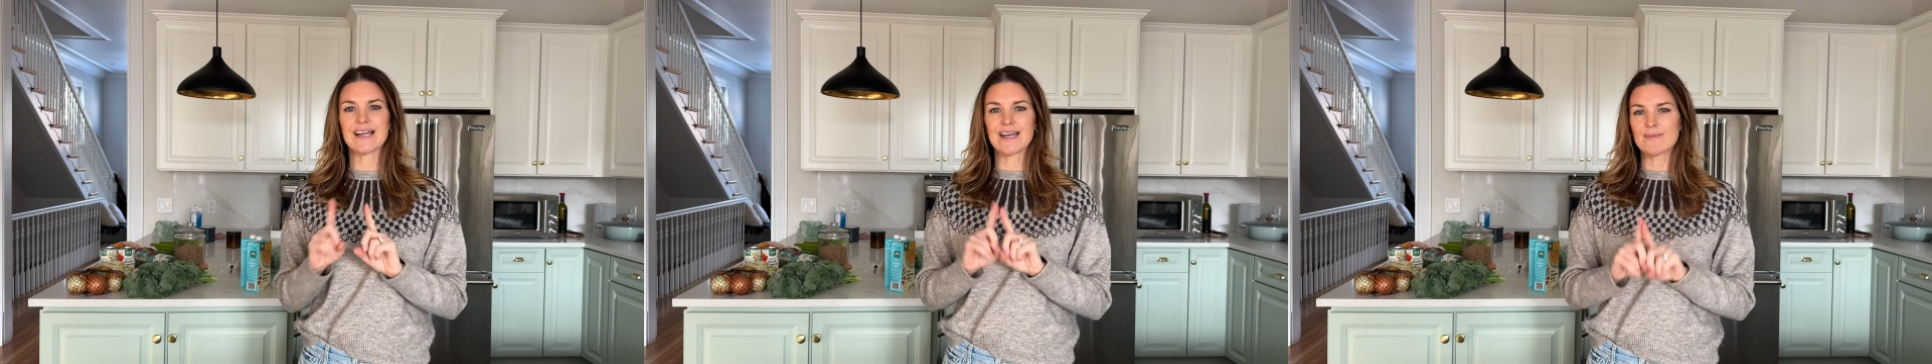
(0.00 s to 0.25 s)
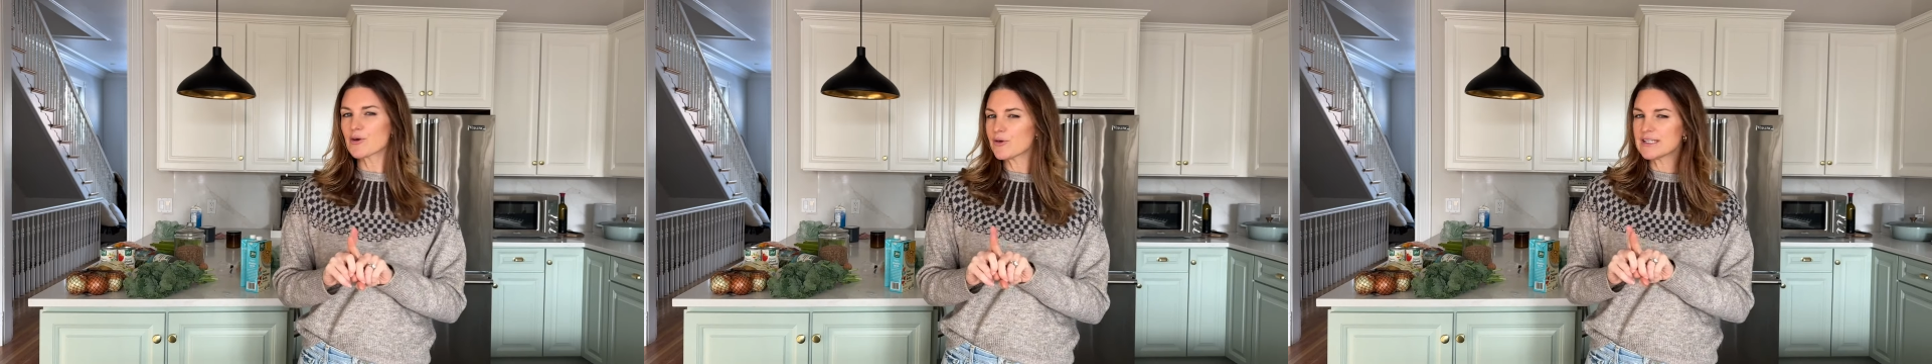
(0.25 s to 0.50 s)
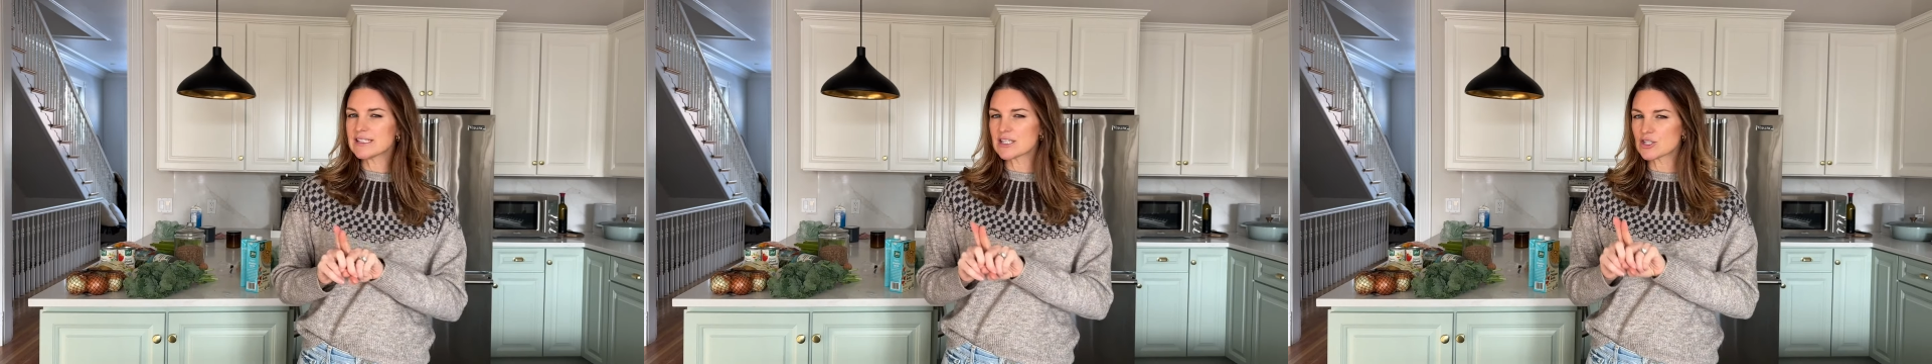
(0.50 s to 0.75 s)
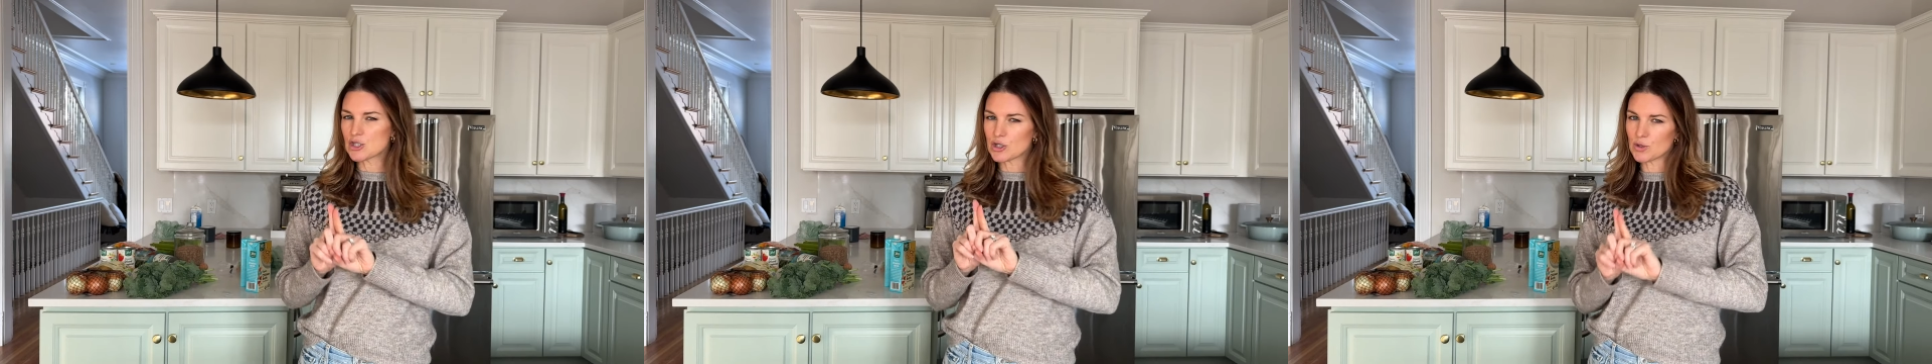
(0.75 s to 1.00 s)
I am going to
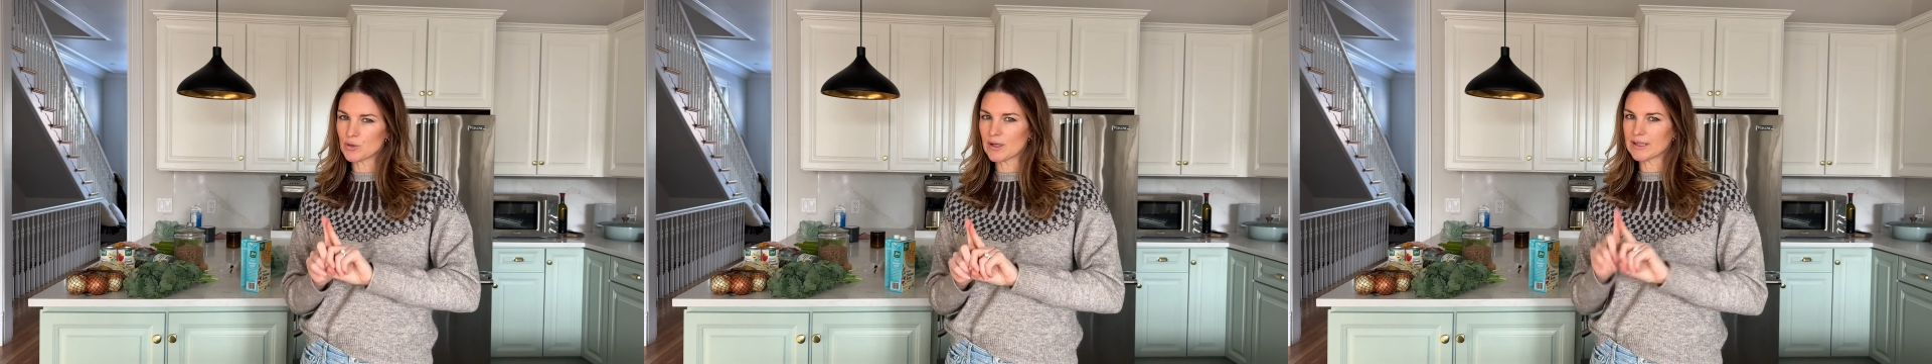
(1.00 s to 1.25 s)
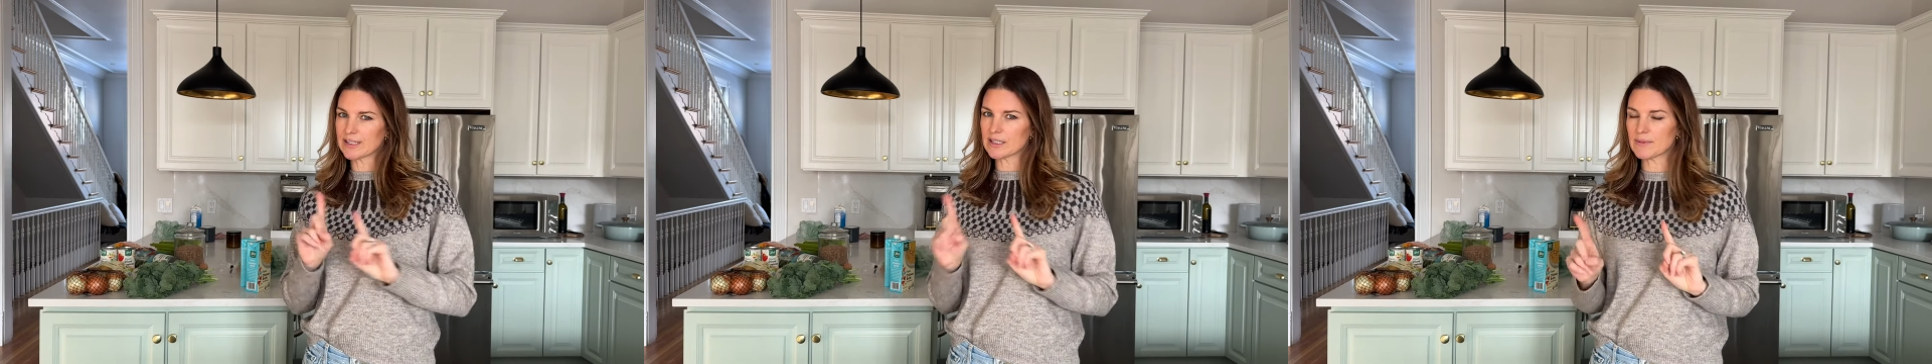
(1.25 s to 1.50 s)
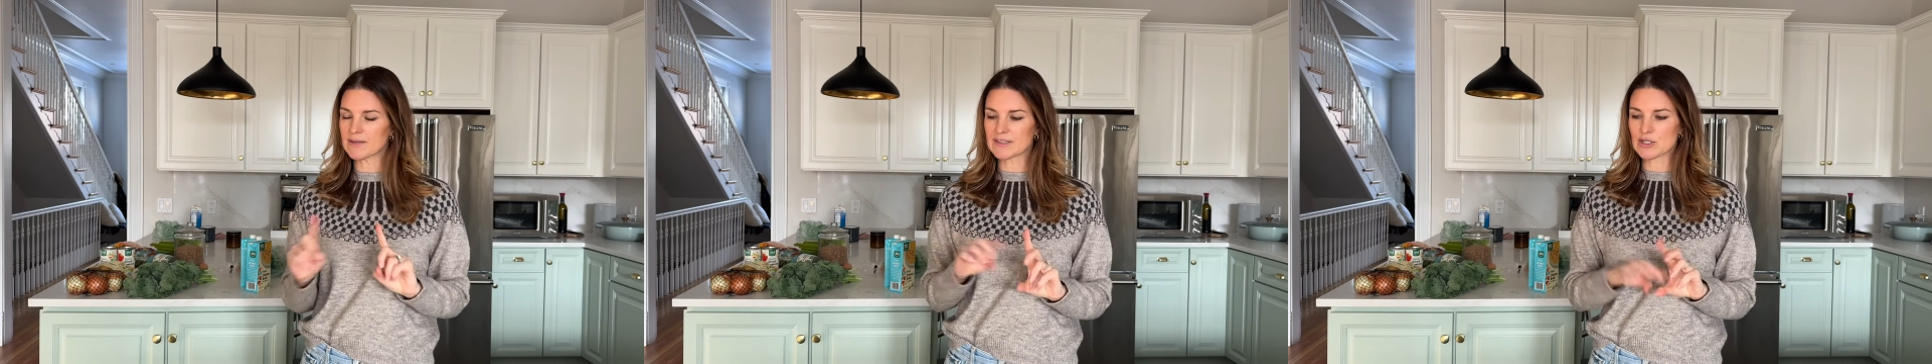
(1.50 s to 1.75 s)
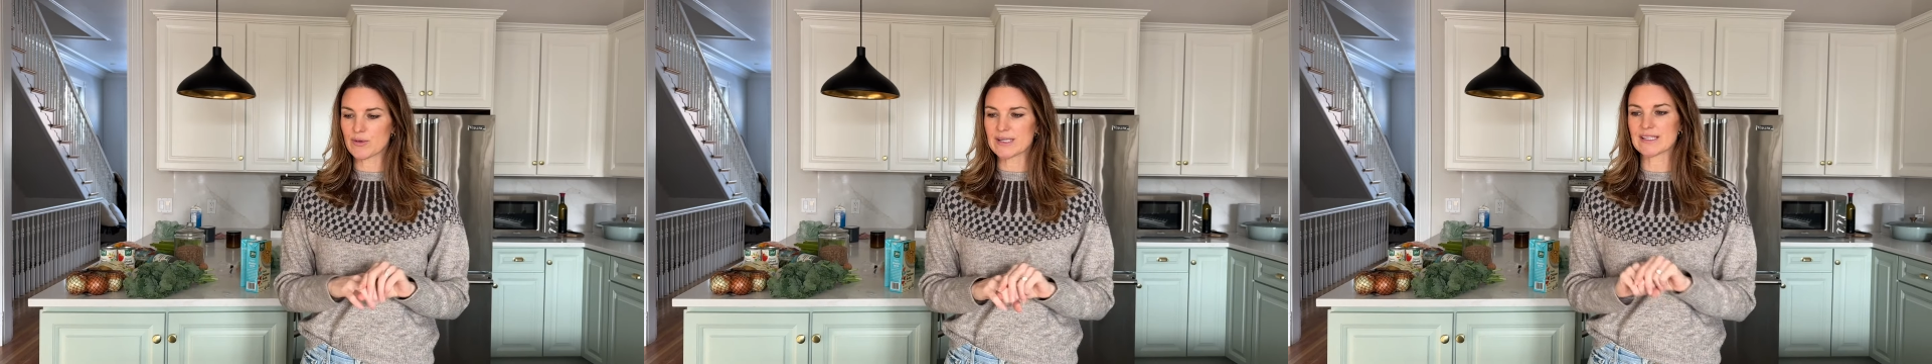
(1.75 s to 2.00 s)
do a little bit of a
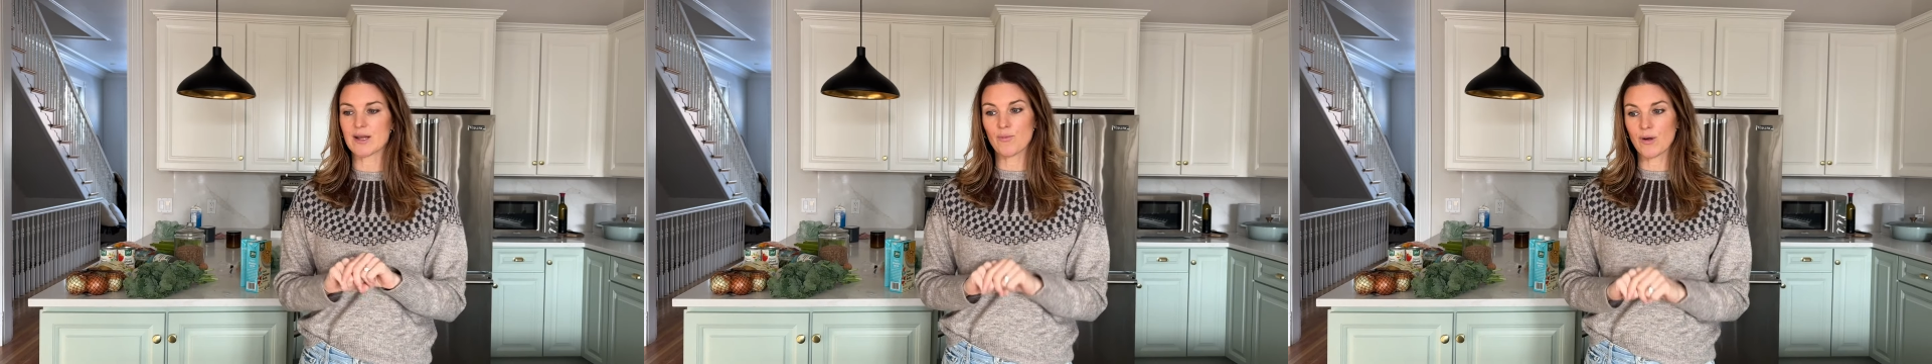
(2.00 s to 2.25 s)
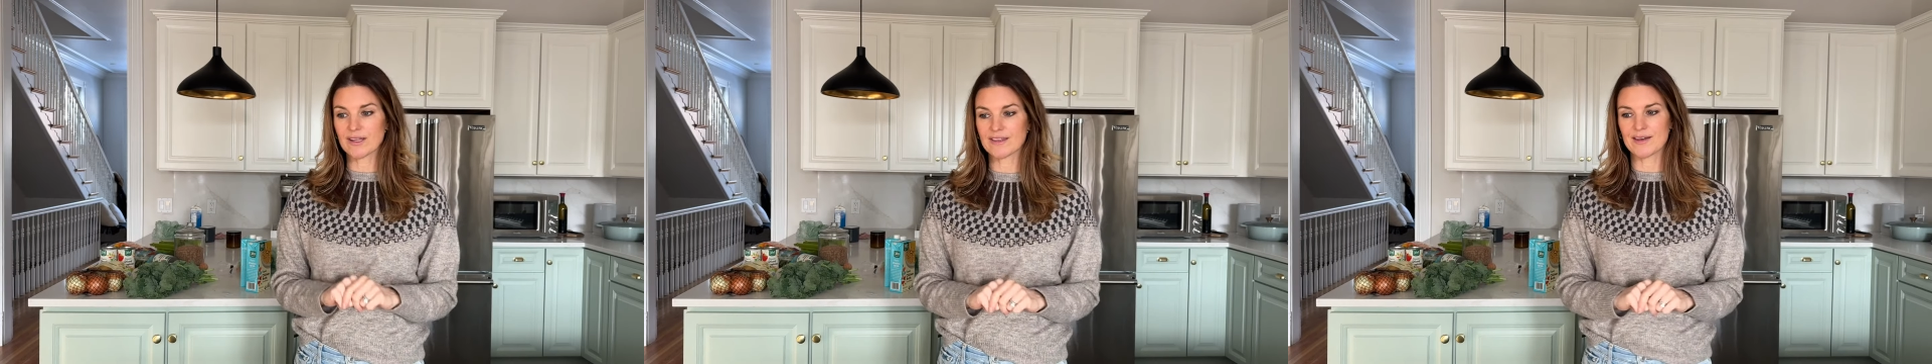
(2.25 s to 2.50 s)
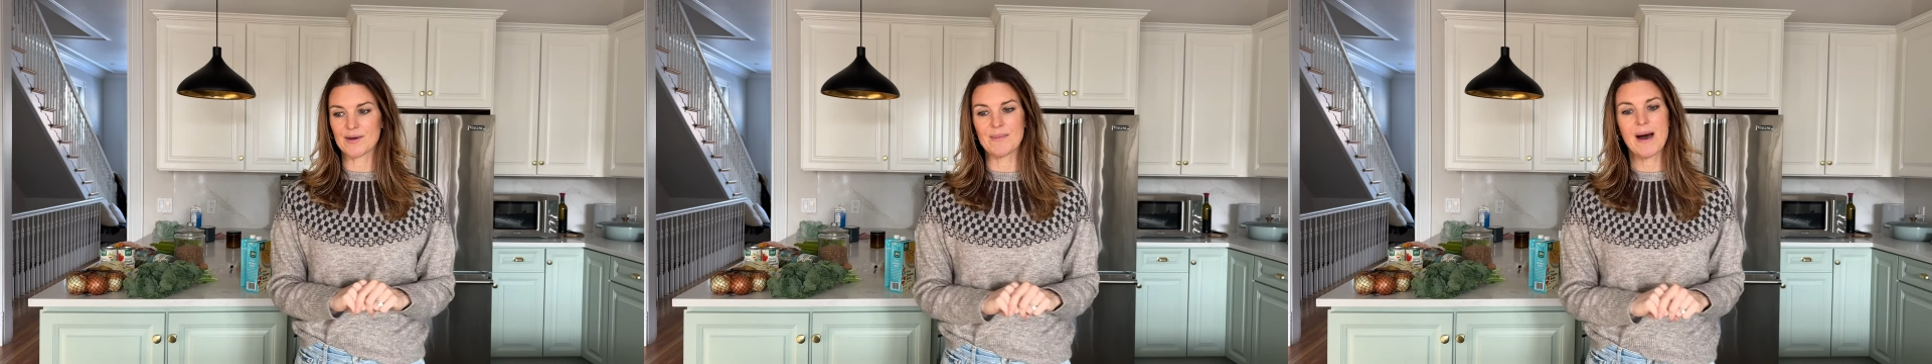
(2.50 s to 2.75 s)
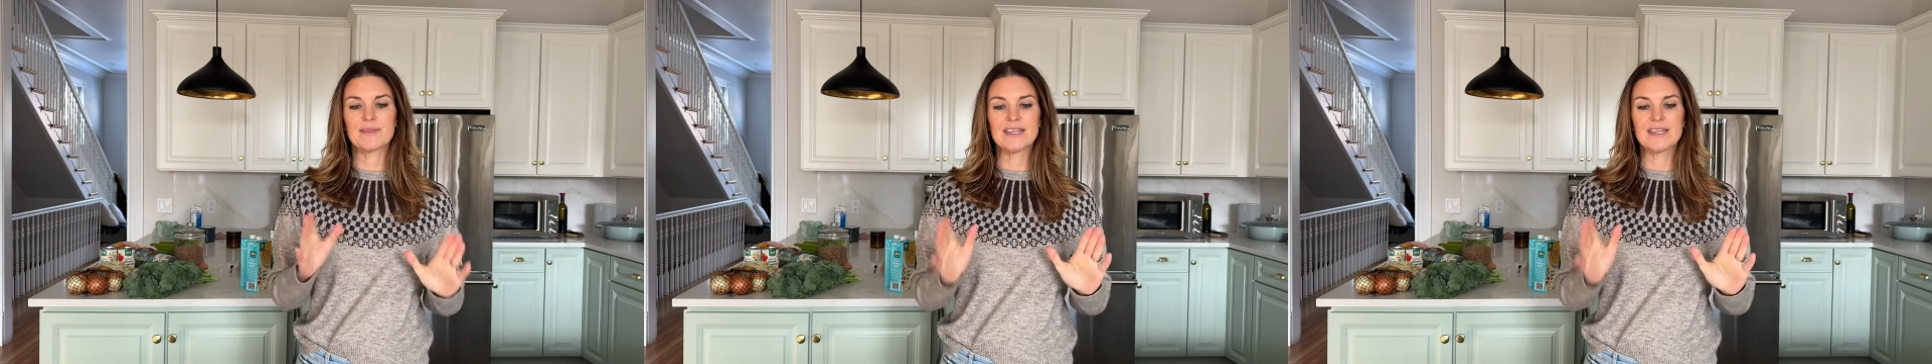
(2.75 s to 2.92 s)
twist on one of them.